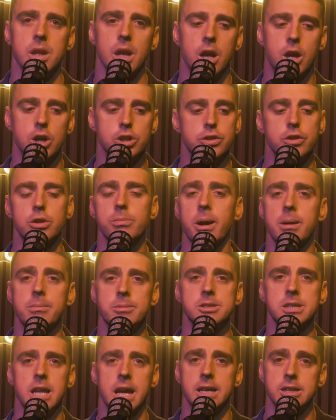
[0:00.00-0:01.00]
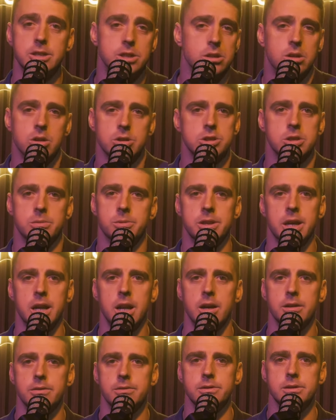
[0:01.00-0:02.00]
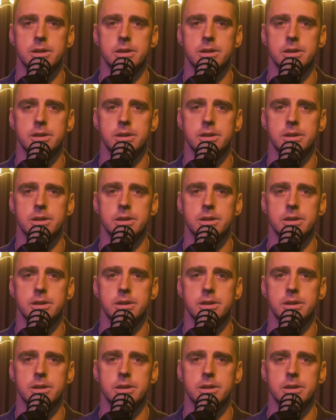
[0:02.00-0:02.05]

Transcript: Because you make mistakes, you can cost someone their life.